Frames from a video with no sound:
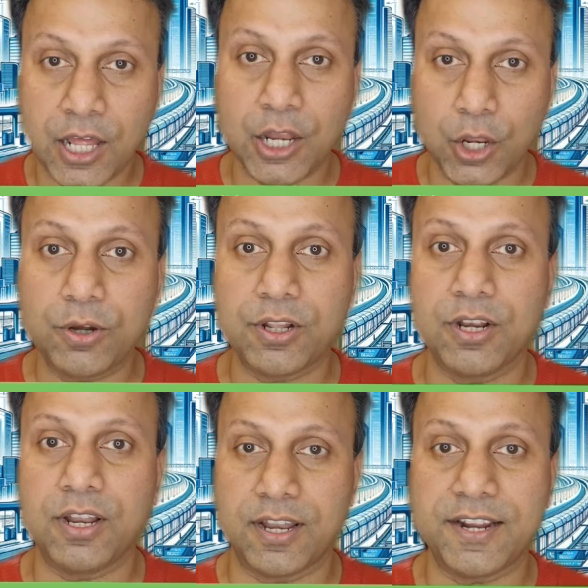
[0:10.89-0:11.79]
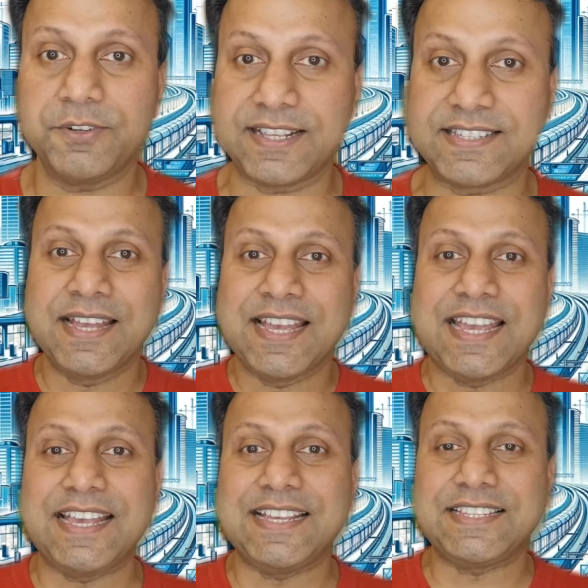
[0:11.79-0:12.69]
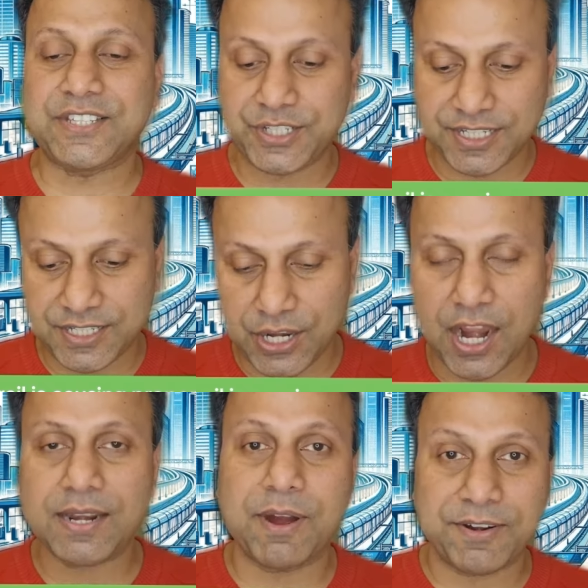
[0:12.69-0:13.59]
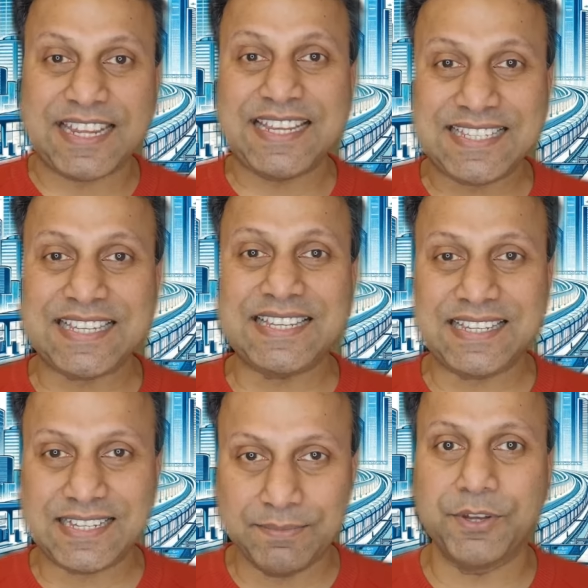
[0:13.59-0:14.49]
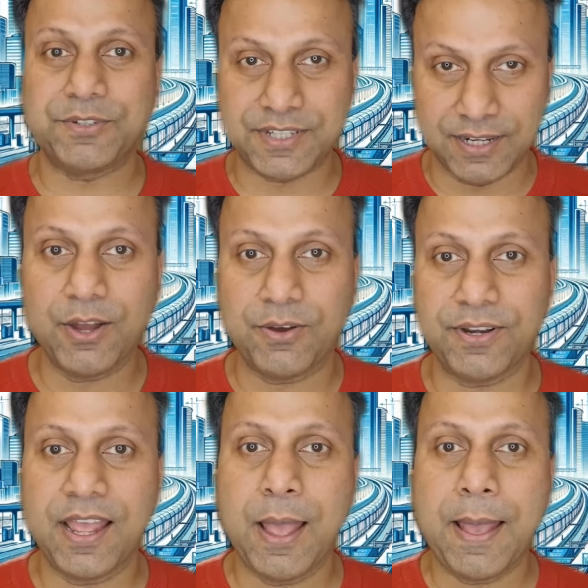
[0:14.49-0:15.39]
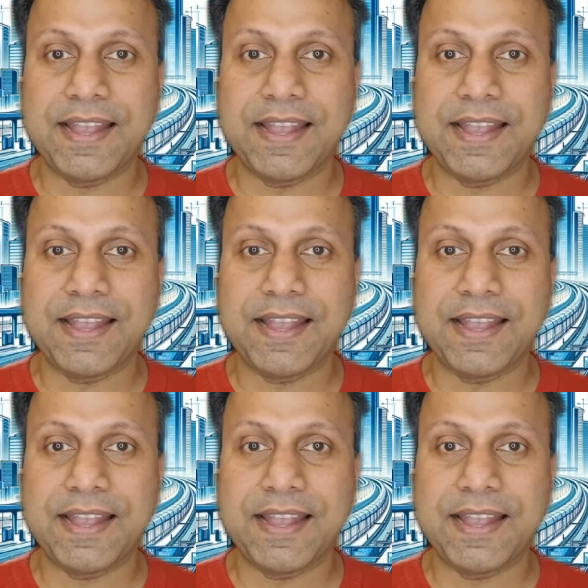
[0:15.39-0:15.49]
local light rails is just not about easy commutes alone.